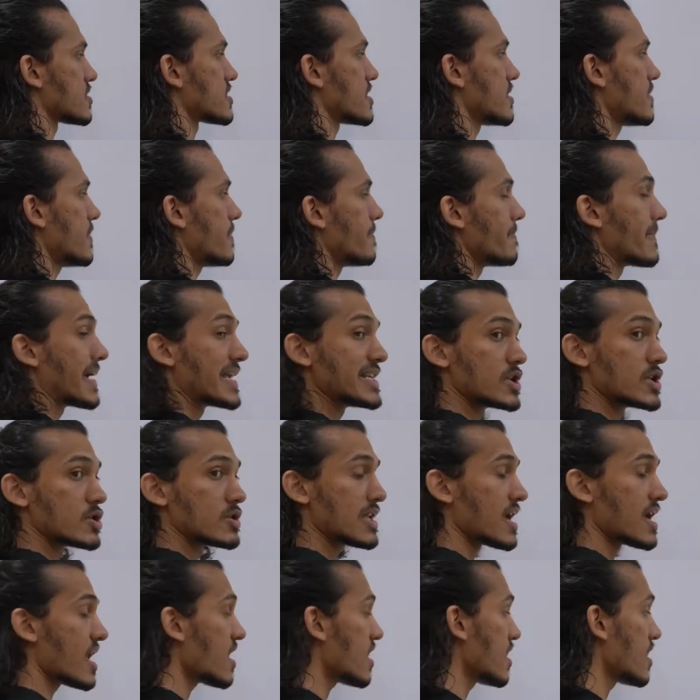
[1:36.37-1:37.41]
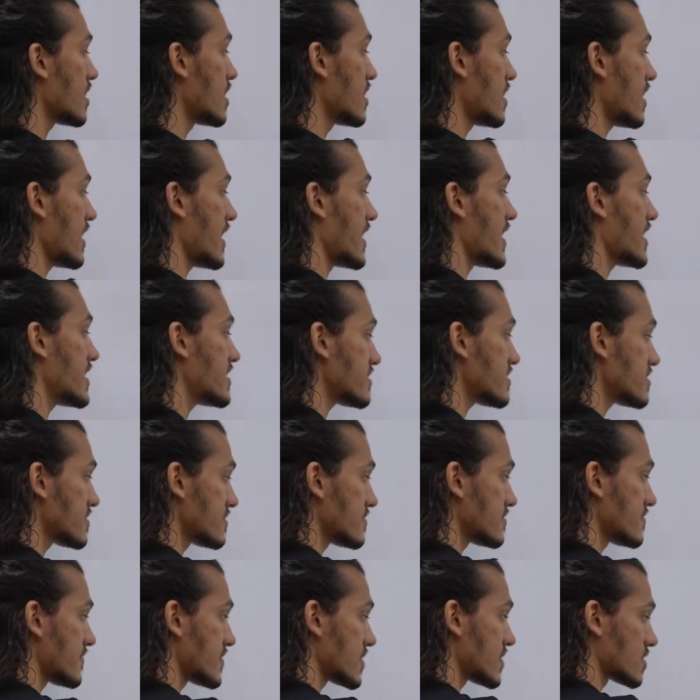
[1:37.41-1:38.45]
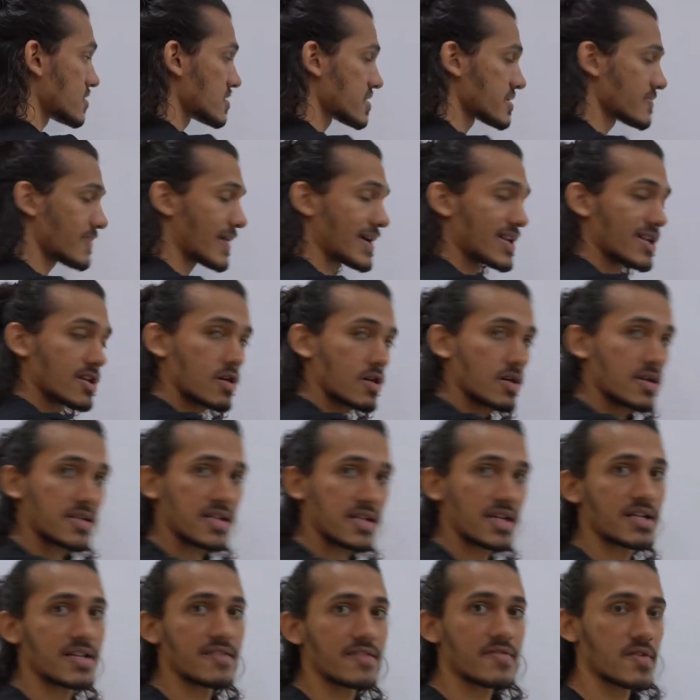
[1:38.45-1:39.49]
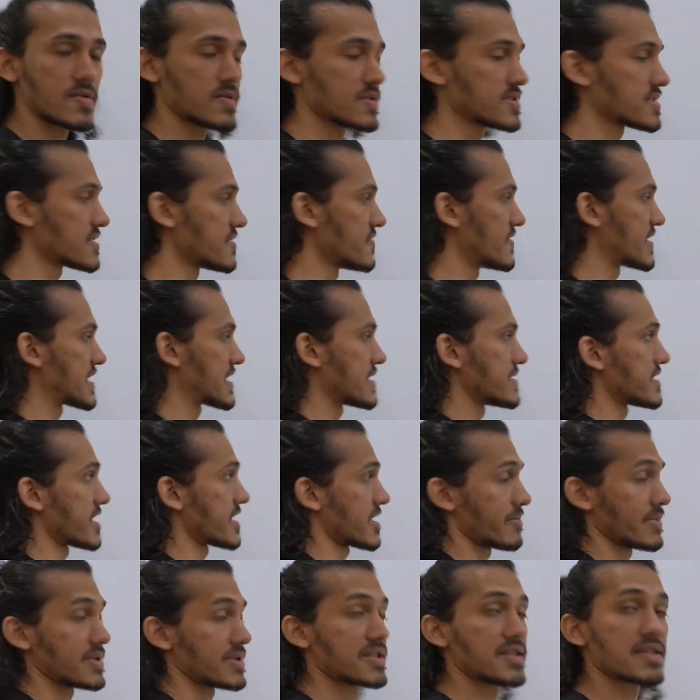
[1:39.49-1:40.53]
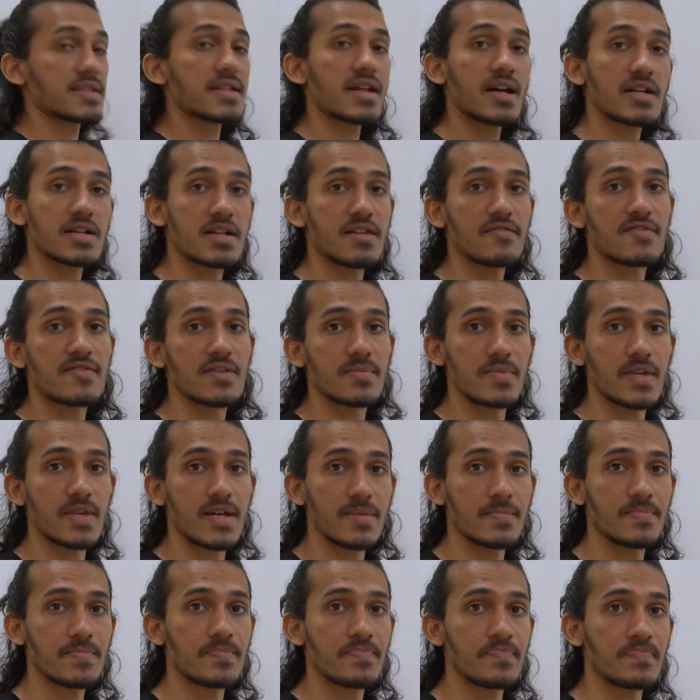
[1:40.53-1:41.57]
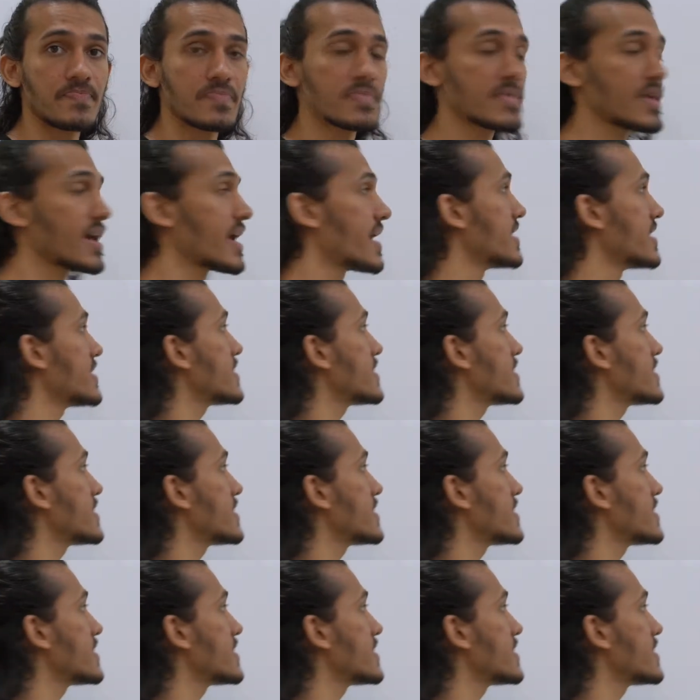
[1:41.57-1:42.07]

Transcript: the medulla, and we got the spinal cord starting from the cervical segment starting from there. And